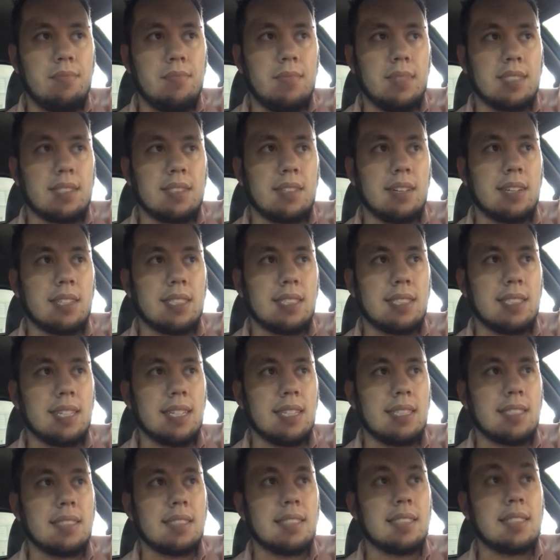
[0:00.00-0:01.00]
As long as he
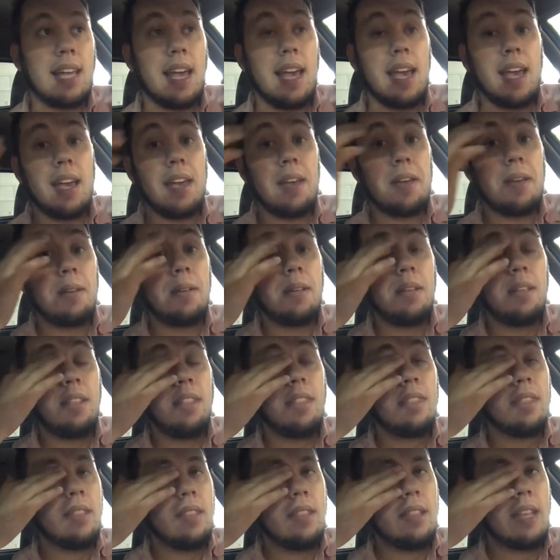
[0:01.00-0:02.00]
could stay
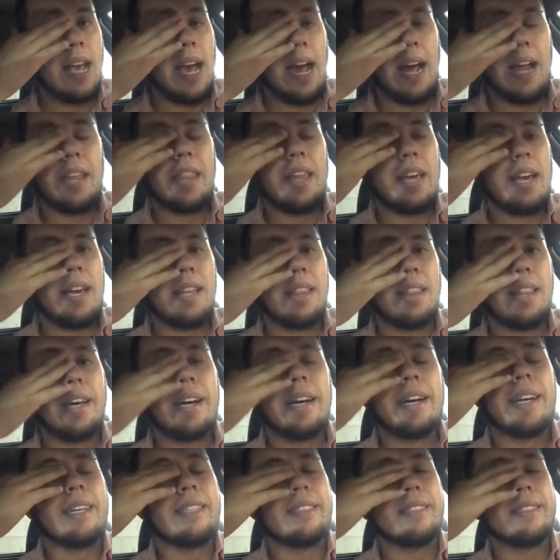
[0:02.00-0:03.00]
out of the
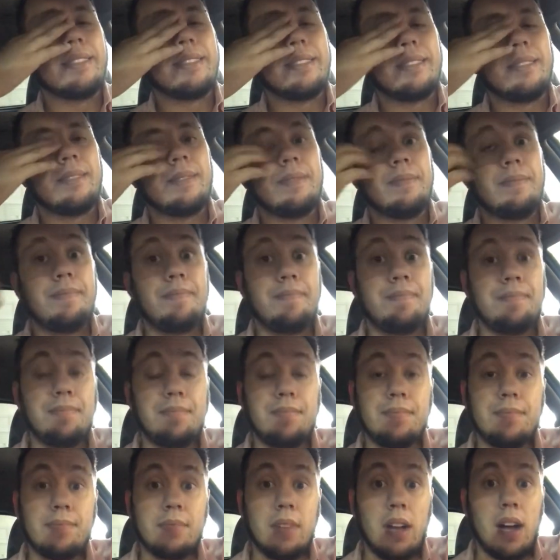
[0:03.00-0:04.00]
headlines,
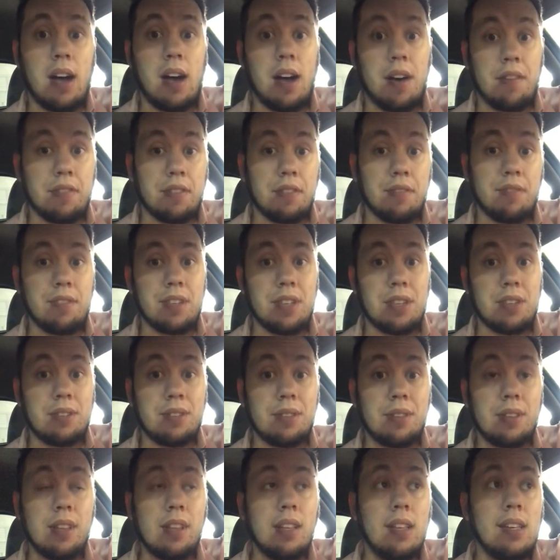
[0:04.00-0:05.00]
off the
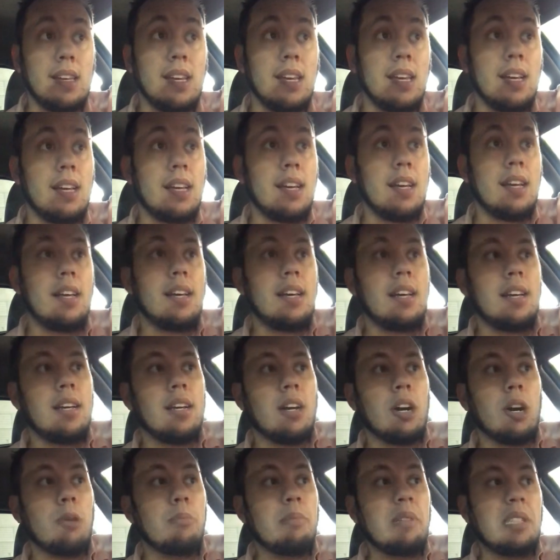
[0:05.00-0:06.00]
field,
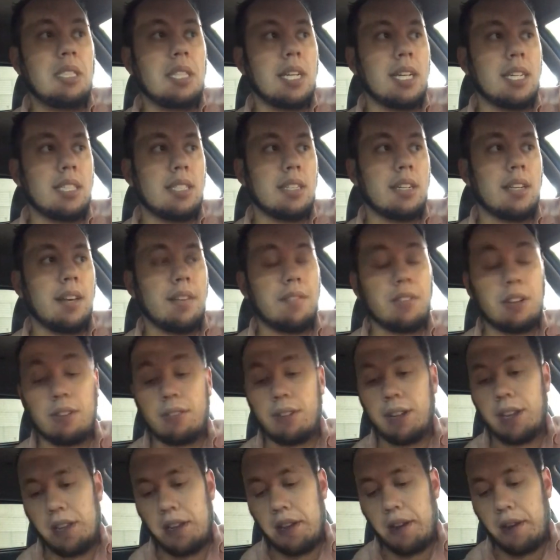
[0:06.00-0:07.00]
OBJ should have a
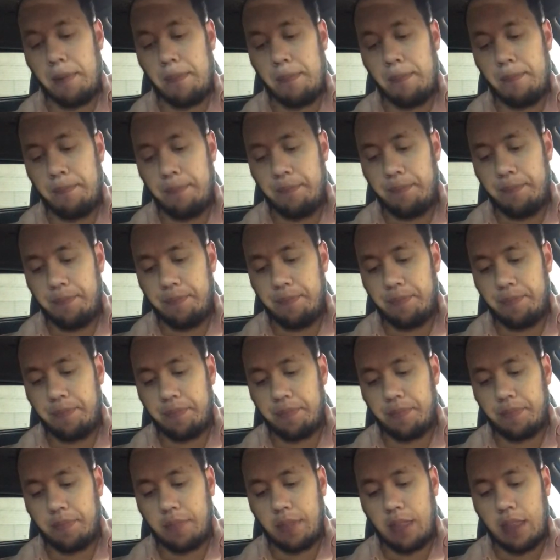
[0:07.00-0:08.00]
great year.
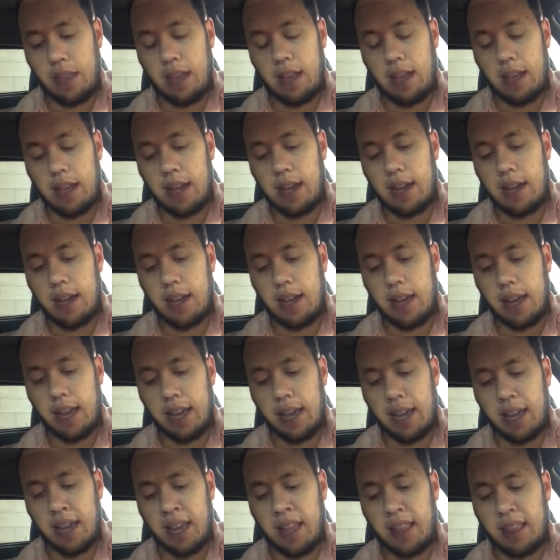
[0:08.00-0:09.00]

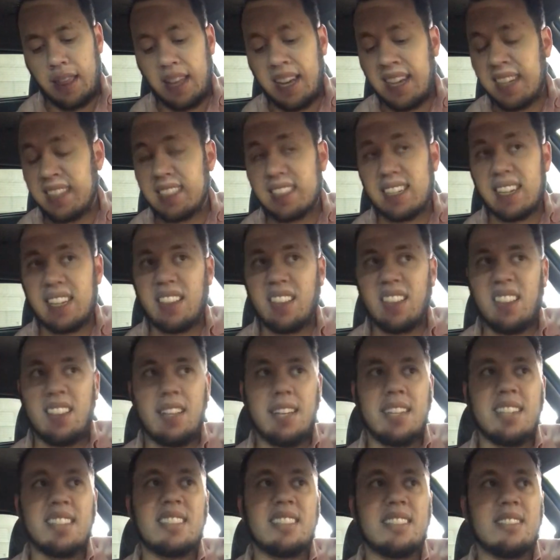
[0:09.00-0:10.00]
And last on the
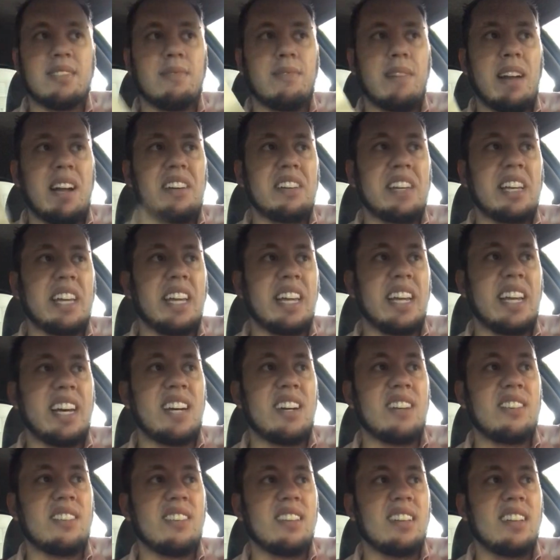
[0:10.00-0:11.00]
list, rounding it
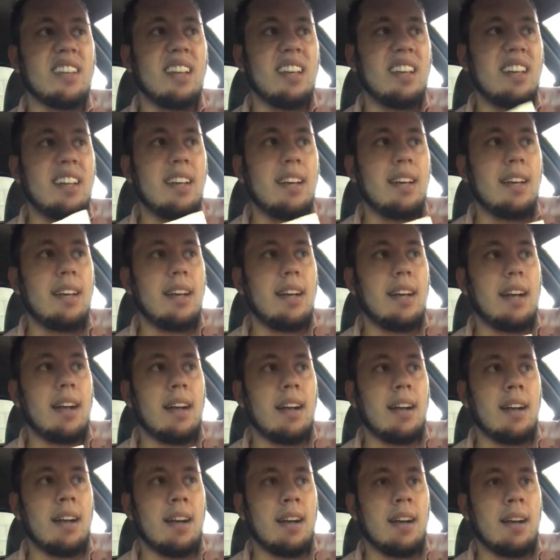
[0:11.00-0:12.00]
out,
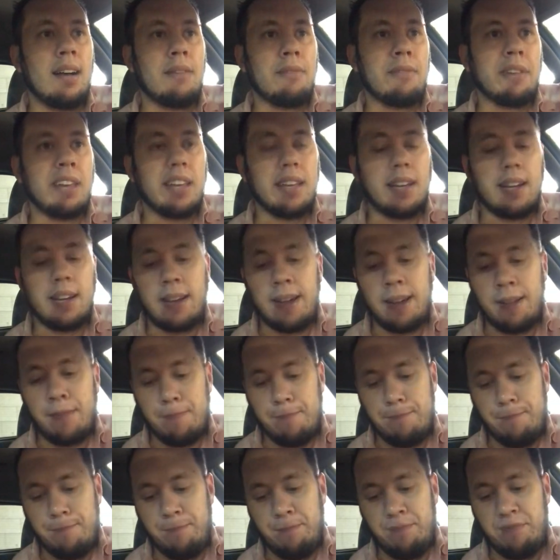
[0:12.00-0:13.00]
we got
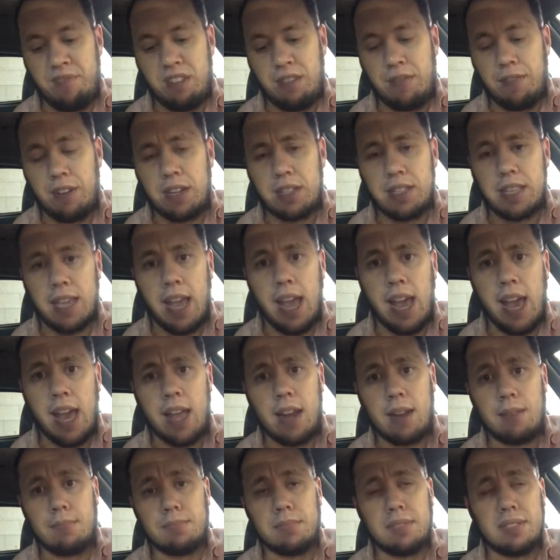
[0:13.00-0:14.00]
Davante
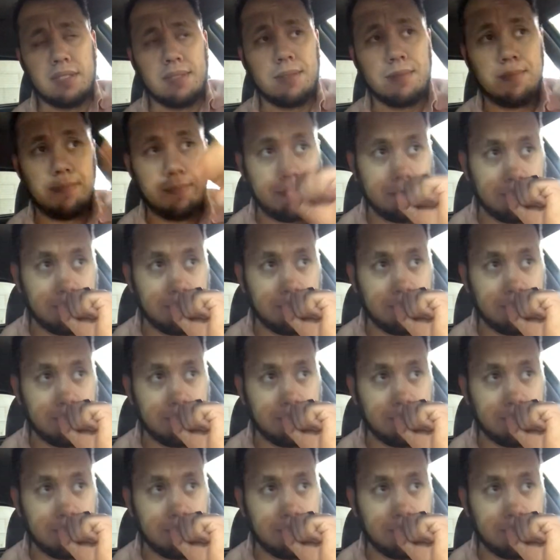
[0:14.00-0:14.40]
Adams.